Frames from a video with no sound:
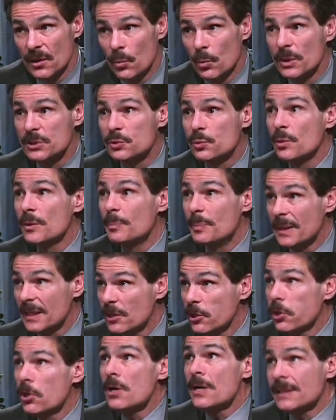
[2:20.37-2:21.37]
which would be
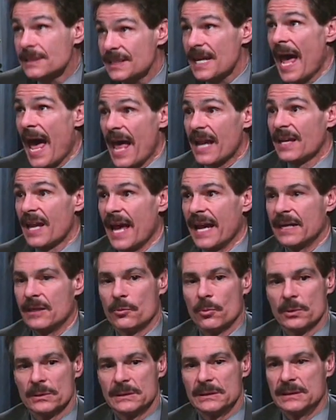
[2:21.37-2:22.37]
looked at like,
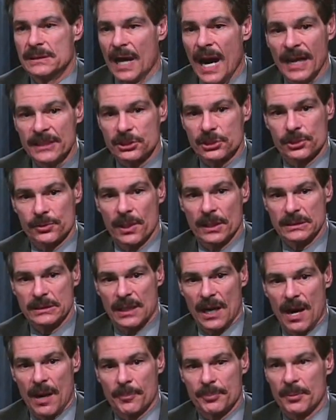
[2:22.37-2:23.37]
well, gosh, you're
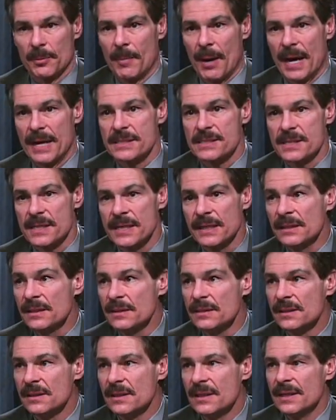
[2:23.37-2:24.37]
uncompromising.
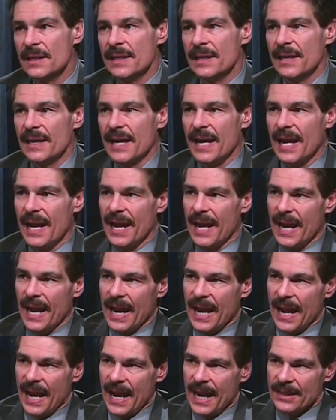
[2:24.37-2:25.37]

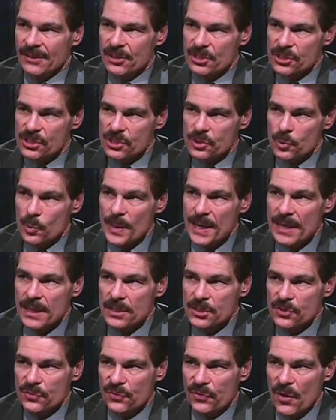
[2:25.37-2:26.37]
And the
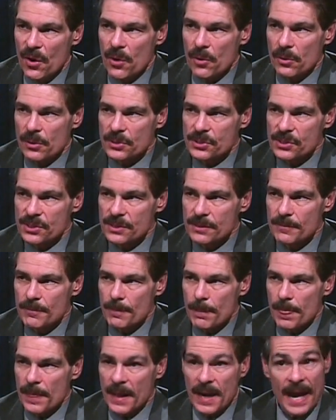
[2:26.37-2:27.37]
sweetest folks,
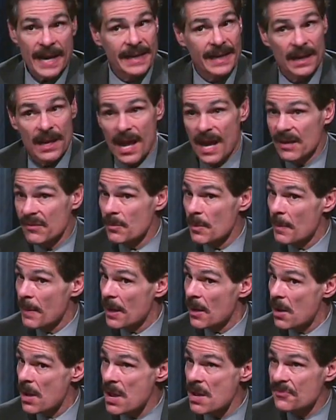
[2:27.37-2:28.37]
and I get a lot of them in
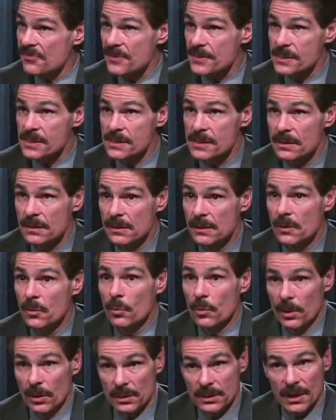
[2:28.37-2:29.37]
my office,
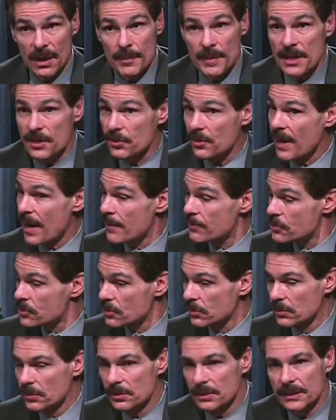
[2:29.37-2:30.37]
will come in. You're
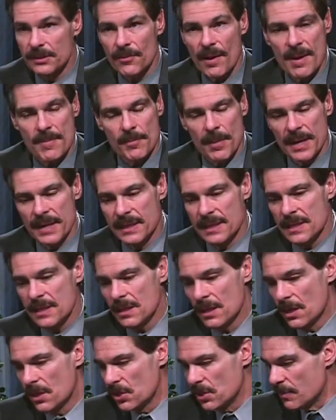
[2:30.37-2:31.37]
absolutely right, Mikey.
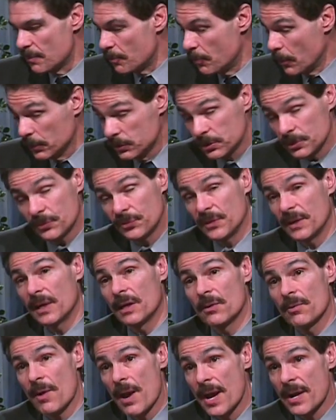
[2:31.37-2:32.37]
You put your
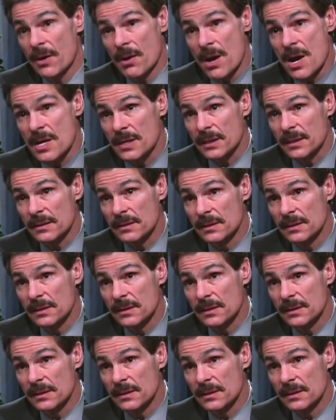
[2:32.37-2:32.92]
finger right on it.